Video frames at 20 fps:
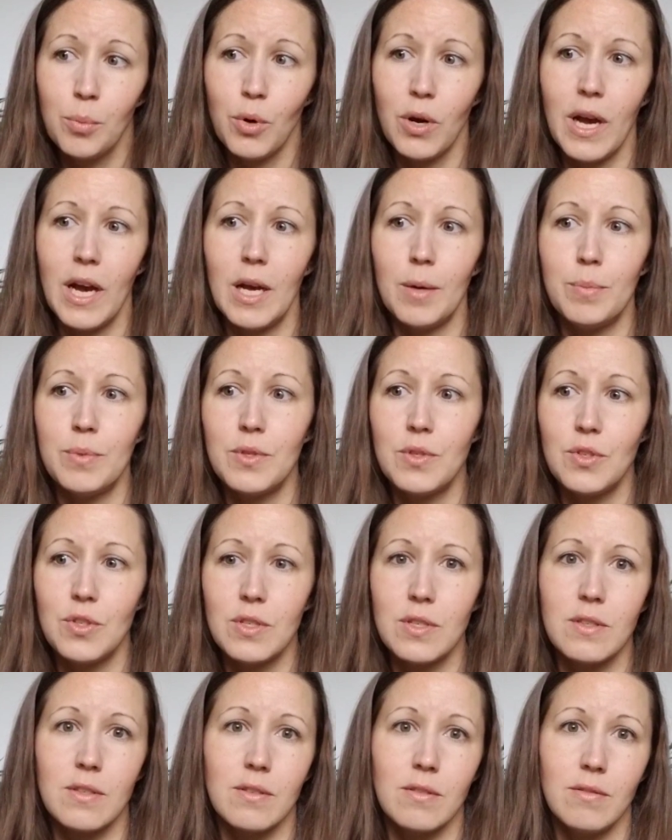perhaps
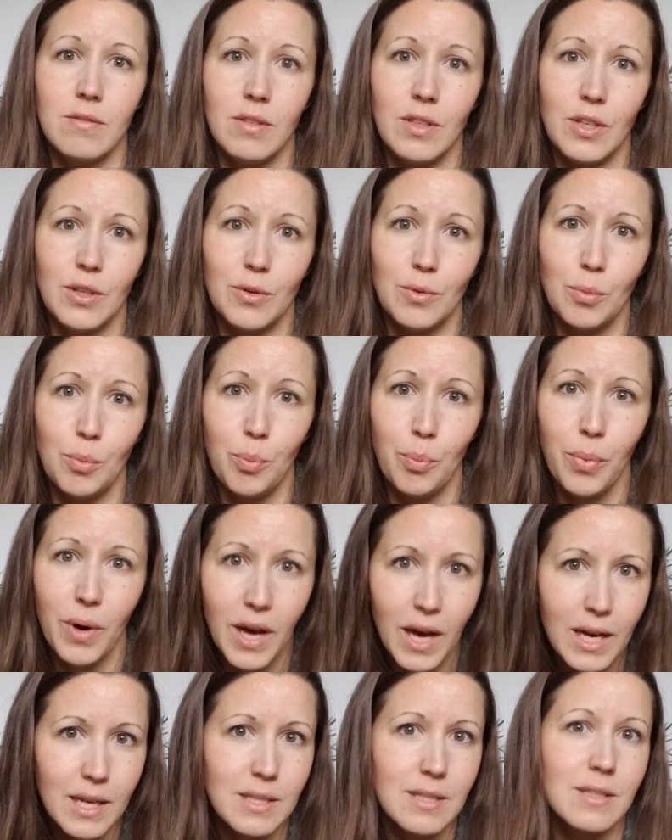just, you know,
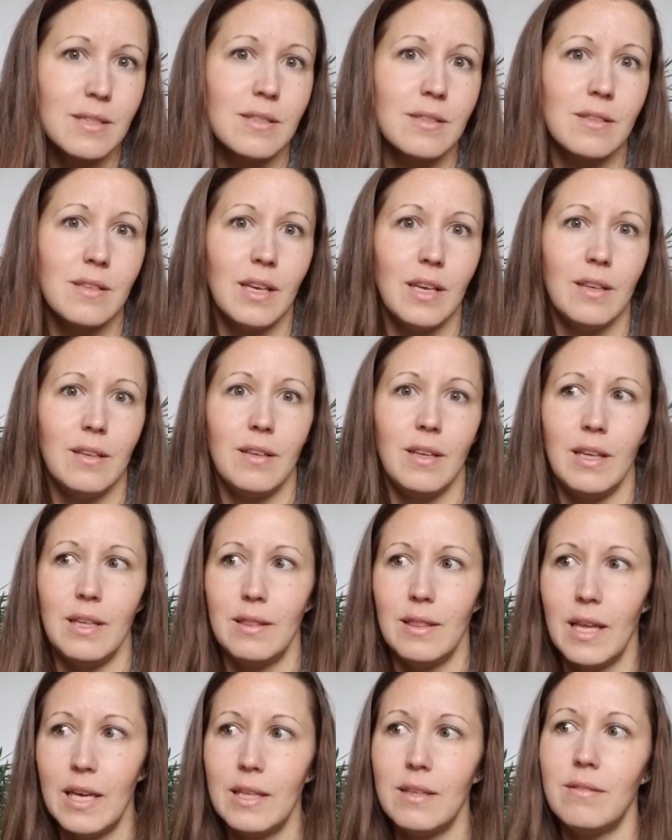pass and, and
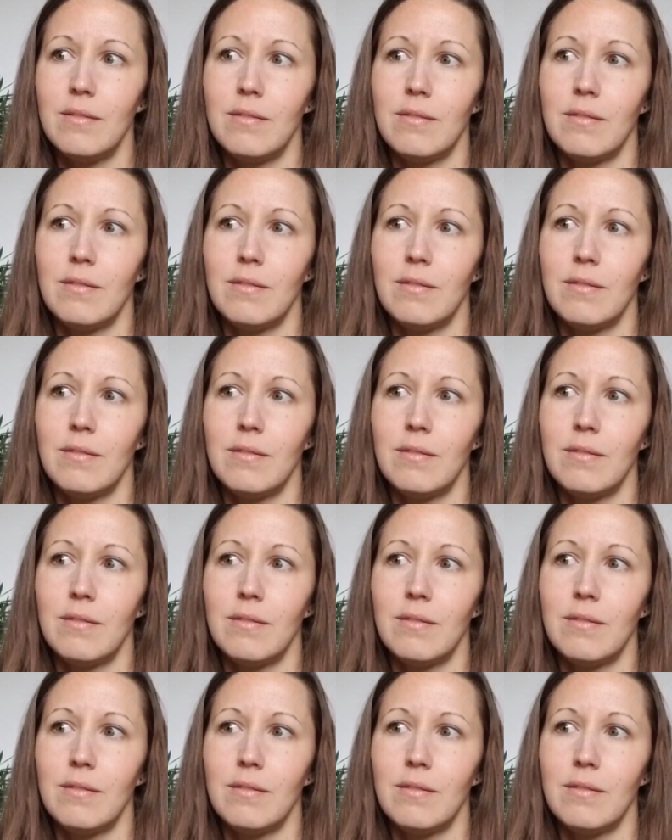let